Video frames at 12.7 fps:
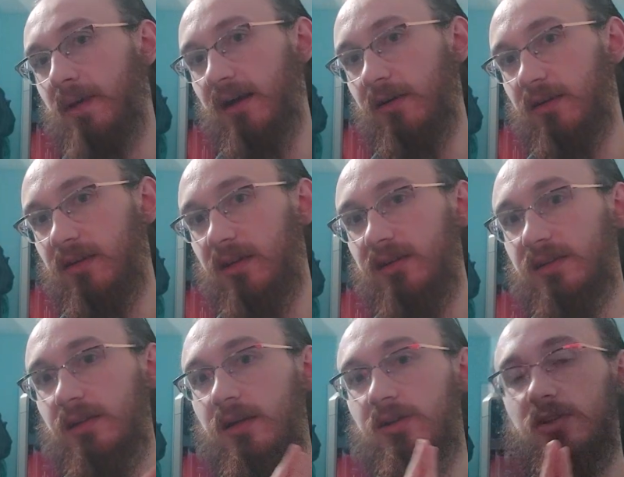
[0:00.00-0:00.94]
back on things.
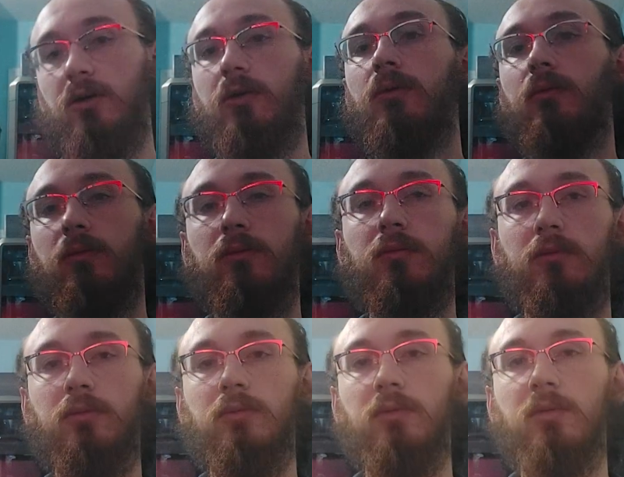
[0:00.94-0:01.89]
So
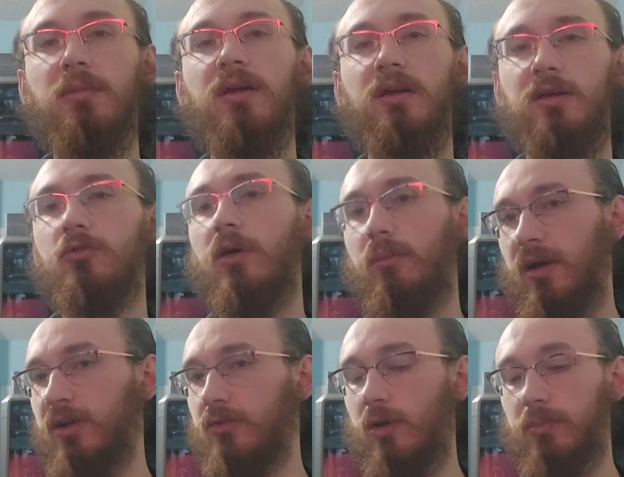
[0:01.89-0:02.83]
let me interrupt
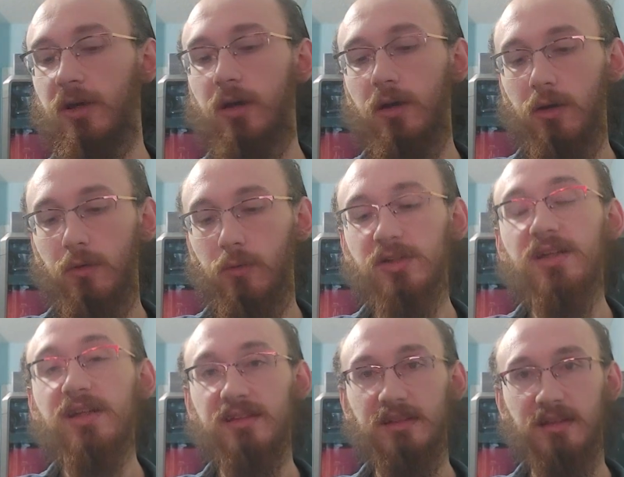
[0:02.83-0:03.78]
my intro. Once you
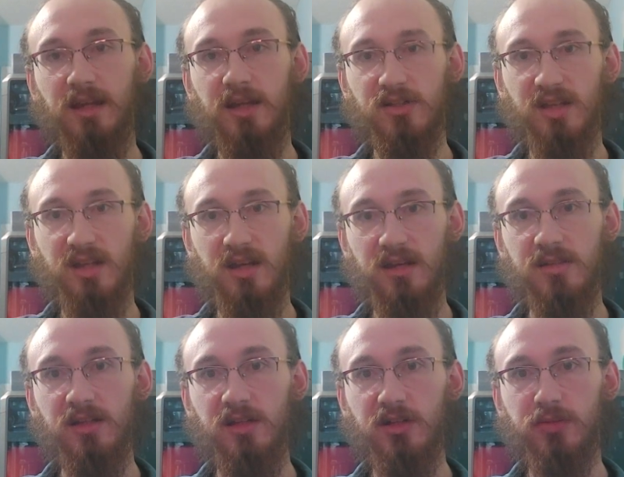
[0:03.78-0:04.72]
get to the edge of that
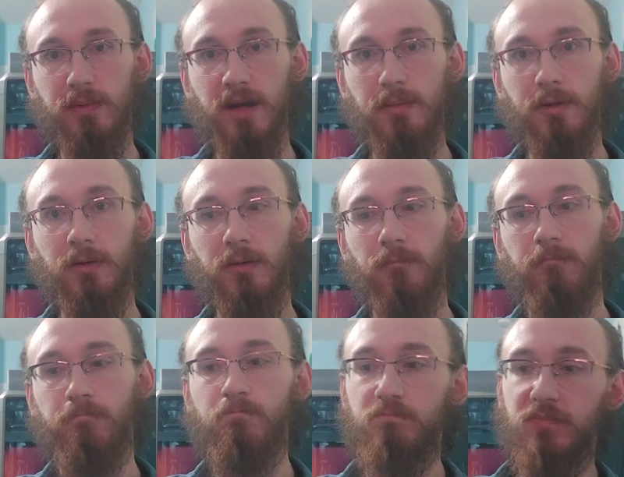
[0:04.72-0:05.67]
19-inch map,
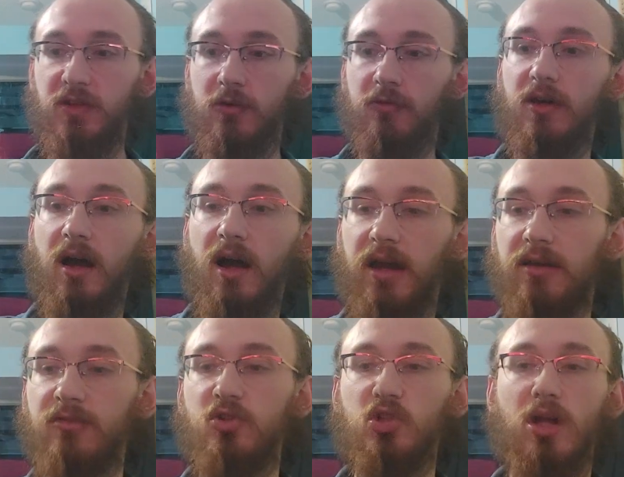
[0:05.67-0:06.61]
you've got
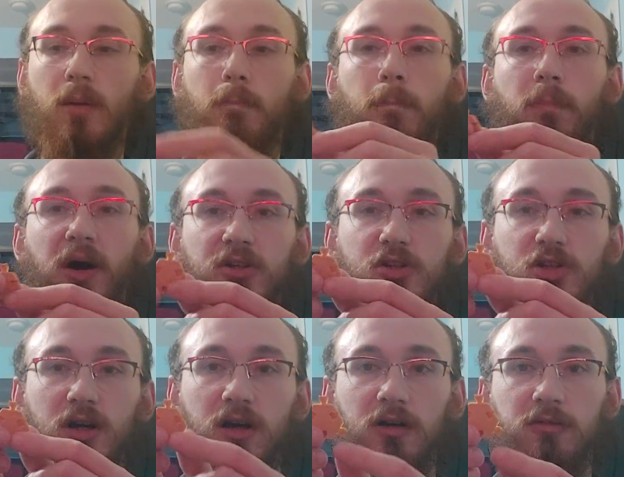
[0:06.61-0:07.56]
just a bunch
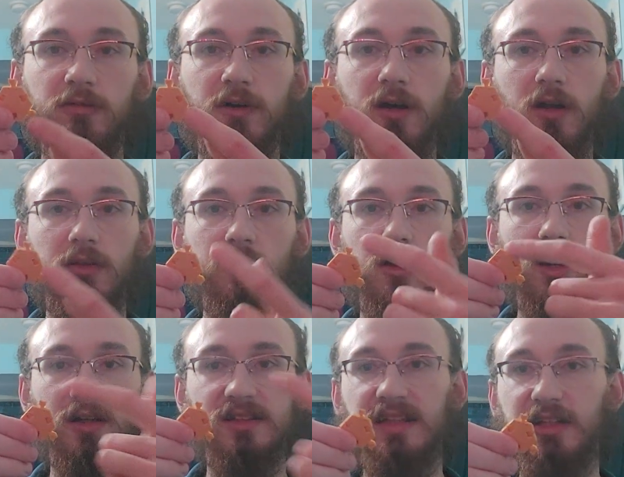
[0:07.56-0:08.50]
of
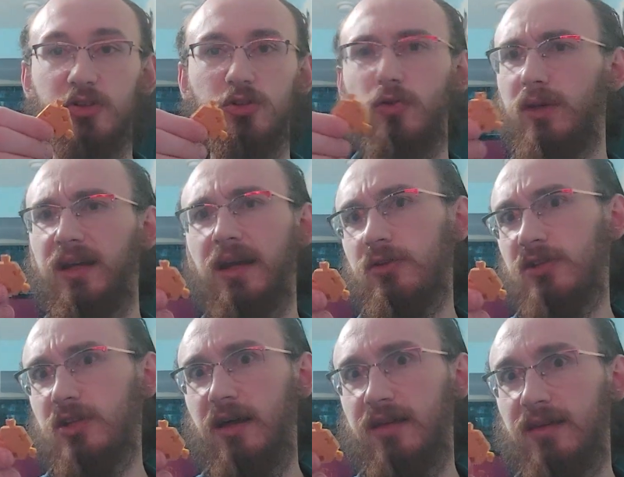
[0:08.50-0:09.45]
locks extruding out to
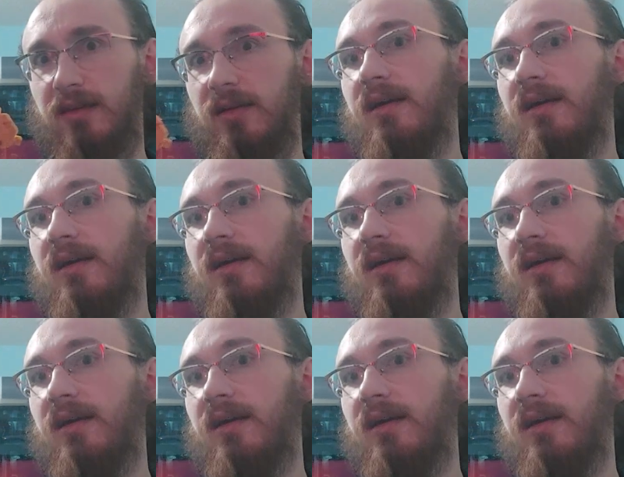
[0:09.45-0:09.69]
nothing.